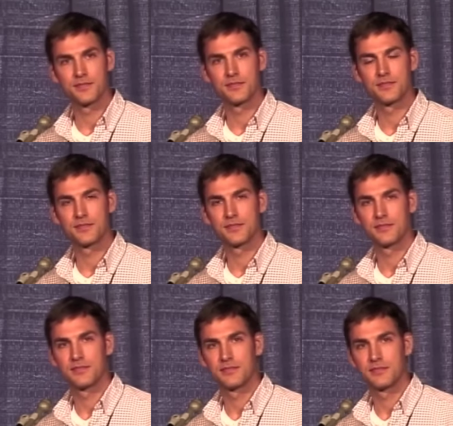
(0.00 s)

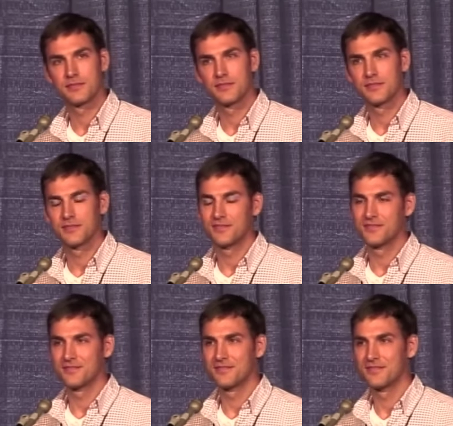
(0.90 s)

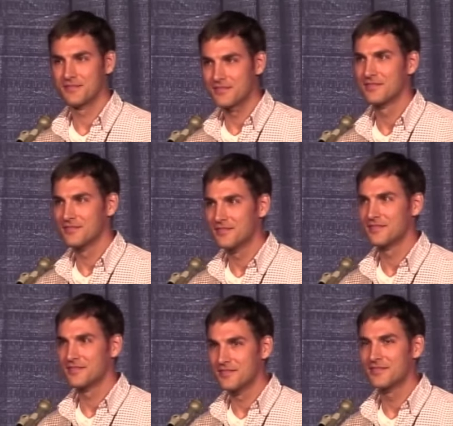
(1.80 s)

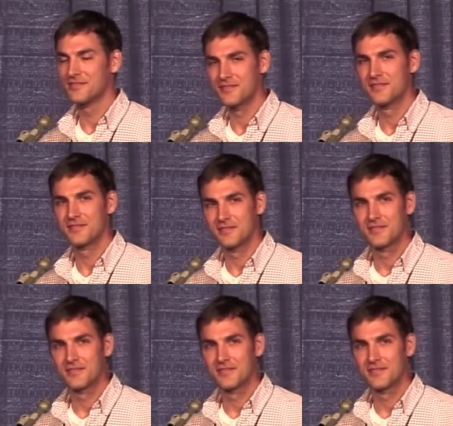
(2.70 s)
(silence)